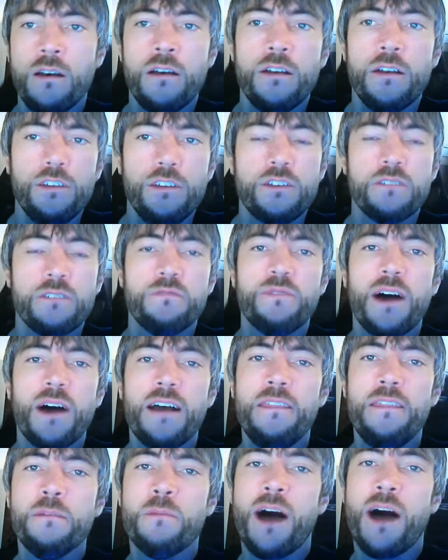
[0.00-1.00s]
You can
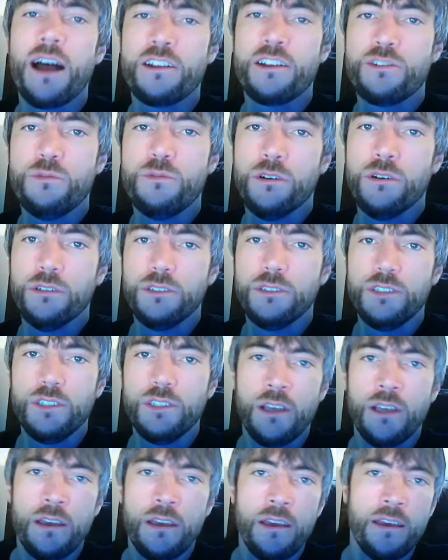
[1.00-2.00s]
find the modules
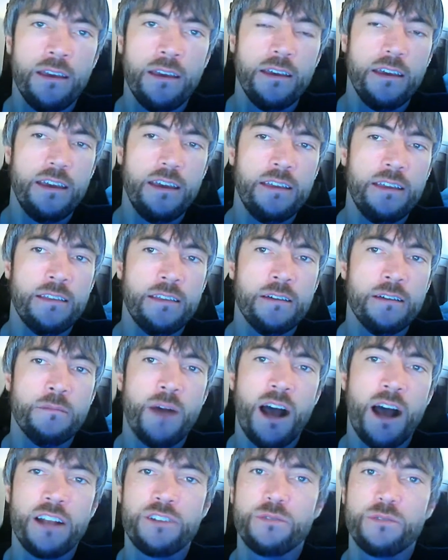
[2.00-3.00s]
in the
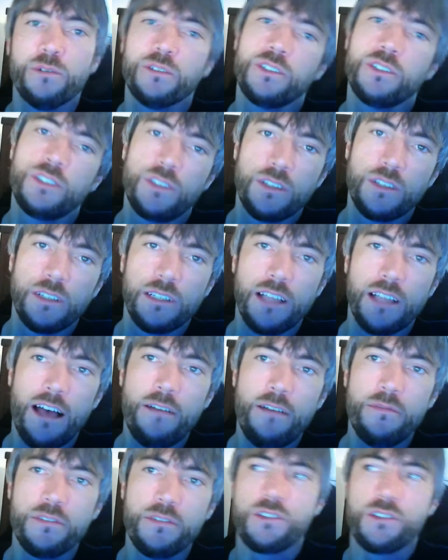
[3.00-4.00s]
modules to the
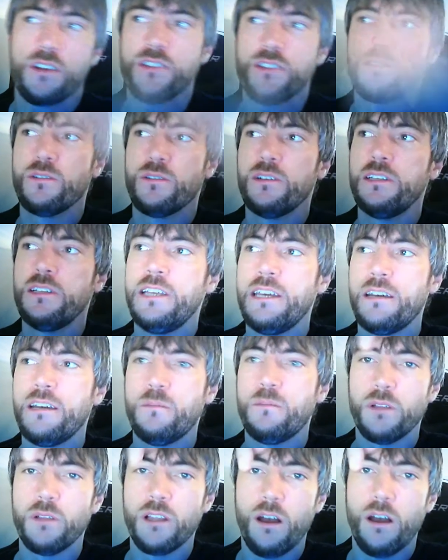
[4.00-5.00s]
left. There's also a link
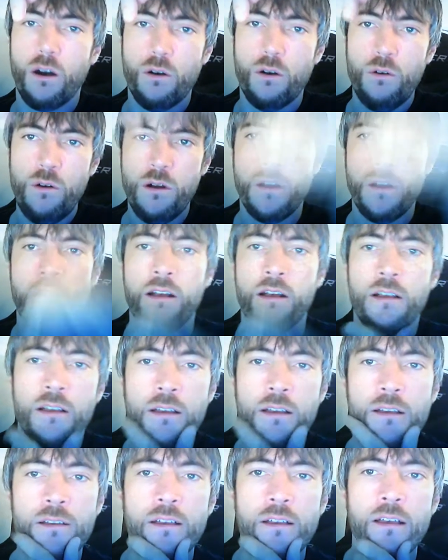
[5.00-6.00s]
below.
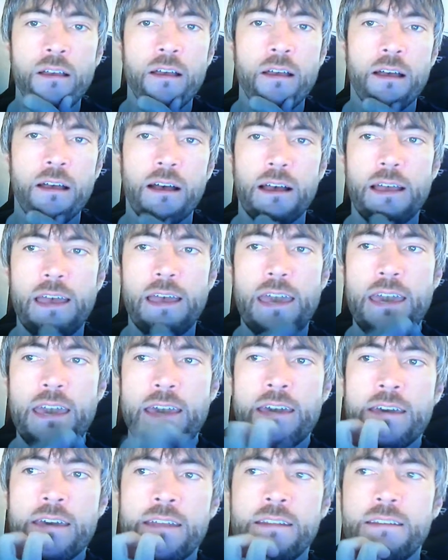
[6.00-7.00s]

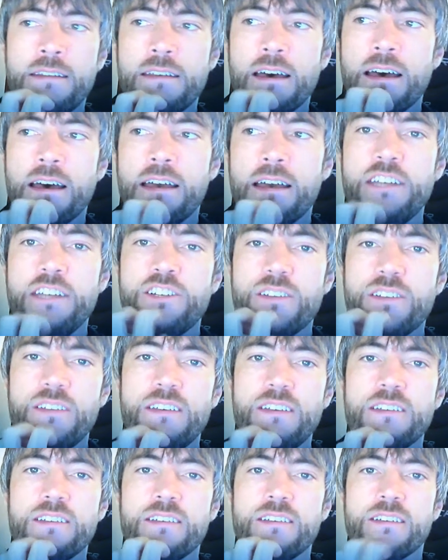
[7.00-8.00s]
And each of
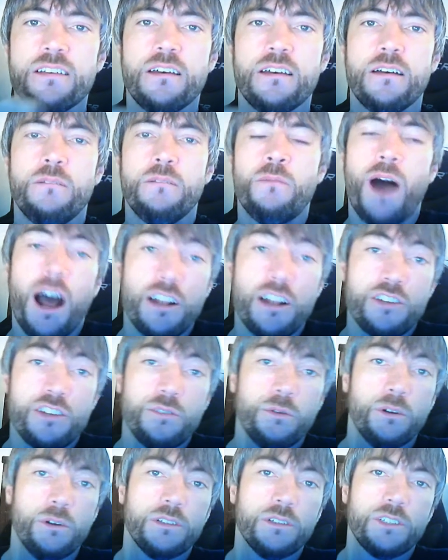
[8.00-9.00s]
these
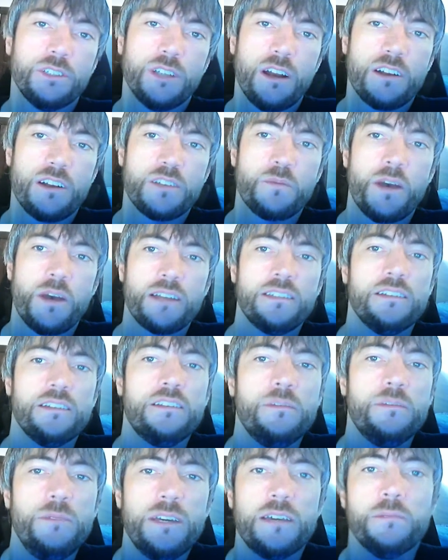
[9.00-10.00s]
modules are expected
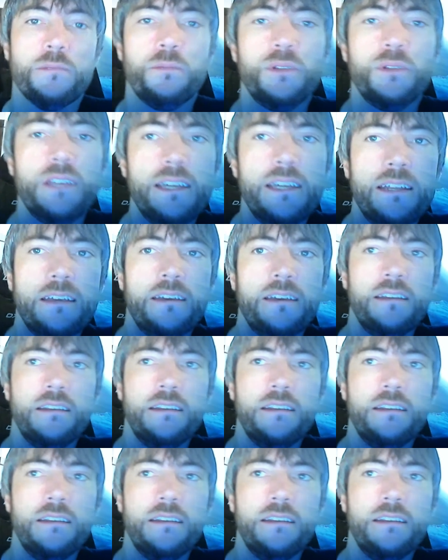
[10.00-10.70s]
to be completed